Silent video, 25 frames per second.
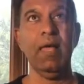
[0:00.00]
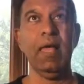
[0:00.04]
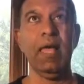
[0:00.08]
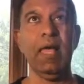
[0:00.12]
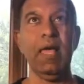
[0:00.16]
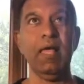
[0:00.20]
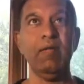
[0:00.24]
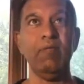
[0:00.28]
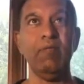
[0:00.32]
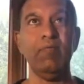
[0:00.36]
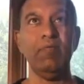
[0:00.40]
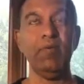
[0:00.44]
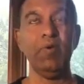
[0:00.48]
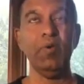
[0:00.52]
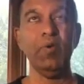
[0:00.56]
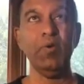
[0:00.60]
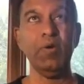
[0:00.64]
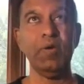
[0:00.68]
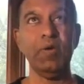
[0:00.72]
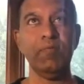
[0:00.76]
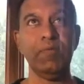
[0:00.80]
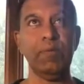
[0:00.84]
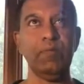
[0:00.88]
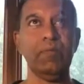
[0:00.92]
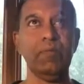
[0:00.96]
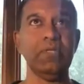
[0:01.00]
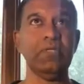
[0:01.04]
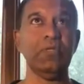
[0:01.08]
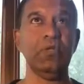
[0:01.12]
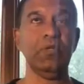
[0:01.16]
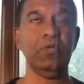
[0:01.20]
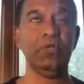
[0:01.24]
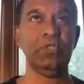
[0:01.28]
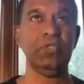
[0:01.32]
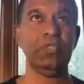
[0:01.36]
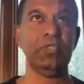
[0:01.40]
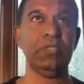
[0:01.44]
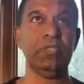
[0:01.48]
And if you give them a
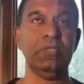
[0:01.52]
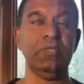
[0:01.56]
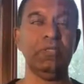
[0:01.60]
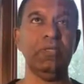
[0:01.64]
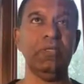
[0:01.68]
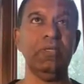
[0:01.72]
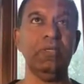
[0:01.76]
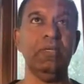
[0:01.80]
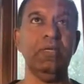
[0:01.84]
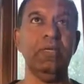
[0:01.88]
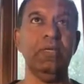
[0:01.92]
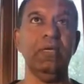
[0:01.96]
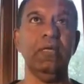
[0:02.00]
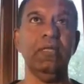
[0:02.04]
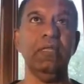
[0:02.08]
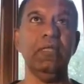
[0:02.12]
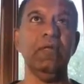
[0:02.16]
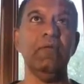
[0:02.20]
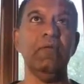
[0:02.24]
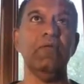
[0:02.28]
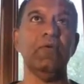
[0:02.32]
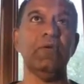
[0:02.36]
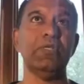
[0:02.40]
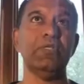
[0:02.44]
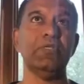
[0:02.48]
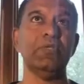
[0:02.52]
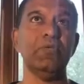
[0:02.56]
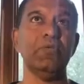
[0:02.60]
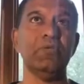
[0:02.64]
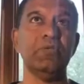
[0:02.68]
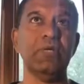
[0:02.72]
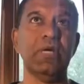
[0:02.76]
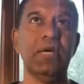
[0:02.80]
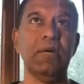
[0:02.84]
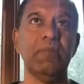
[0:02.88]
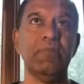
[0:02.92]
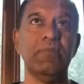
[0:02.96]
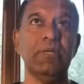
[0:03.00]
solution, then what is going
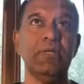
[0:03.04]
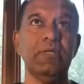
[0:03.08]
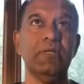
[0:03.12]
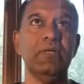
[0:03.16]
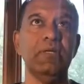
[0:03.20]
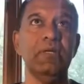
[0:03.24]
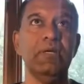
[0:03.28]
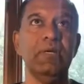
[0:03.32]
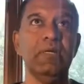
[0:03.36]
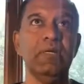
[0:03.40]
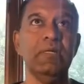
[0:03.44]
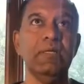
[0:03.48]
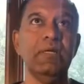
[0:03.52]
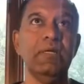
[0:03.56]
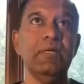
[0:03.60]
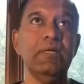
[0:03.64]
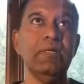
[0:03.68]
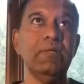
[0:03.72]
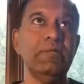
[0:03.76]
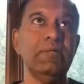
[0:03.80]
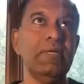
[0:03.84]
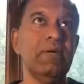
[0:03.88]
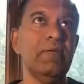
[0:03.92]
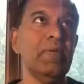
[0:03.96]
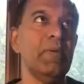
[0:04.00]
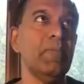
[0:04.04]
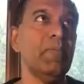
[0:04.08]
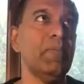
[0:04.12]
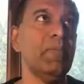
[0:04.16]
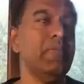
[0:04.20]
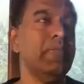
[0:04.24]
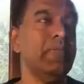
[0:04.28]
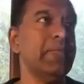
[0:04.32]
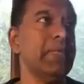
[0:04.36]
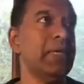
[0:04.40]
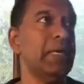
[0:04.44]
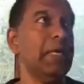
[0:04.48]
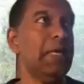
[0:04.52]
to happen? The developer
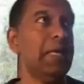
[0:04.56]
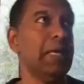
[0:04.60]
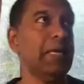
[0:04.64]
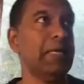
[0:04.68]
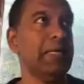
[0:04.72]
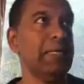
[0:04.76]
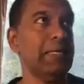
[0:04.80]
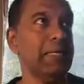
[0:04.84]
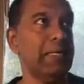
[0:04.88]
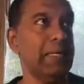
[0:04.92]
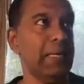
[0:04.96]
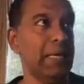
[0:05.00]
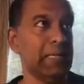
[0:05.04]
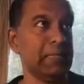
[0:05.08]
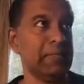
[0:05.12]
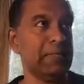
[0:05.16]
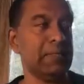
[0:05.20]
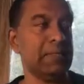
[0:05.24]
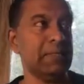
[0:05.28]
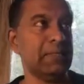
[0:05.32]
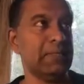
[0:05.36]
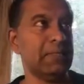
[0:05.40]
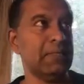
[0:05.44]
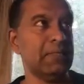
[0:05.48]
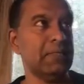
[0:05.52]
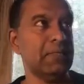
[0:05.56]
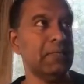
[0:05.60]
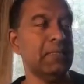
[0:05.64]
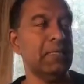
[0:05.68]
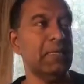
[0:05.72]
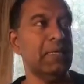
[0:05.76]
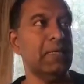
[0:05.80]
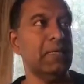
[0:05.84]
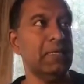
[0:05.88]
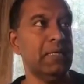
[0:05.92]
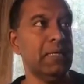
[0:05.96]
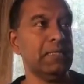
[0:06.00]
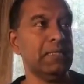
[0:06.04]
will think like, yes,
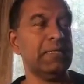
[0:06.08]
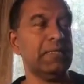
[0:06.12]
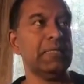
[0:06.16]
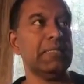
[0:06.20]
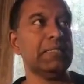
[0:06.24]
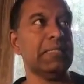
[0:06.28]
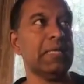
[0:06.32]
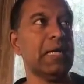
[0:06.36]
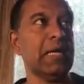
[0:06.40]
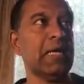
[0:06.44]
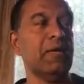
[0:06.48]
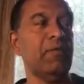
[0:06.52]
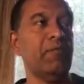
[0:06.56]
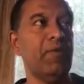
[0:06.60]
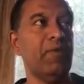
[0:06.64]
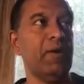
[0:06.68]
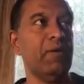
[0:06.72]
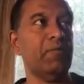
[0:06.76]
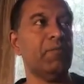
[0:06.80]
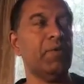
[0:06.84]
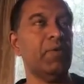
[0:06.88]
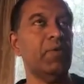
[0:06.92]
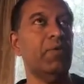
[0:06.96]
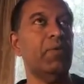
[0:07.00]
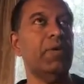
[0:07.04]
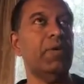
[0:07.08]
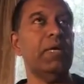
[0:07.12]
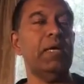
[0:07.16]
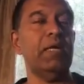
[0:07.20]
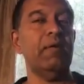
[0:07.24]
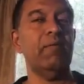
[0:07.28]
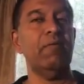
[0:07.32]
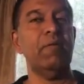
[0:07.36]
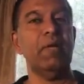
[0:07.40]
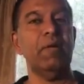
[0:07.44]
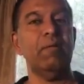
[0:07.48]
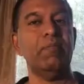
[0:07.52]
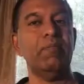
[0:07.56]
that's exactly we have to go and
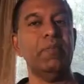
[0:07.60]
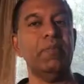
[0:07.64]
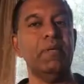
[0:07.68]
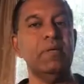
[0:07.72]
develop.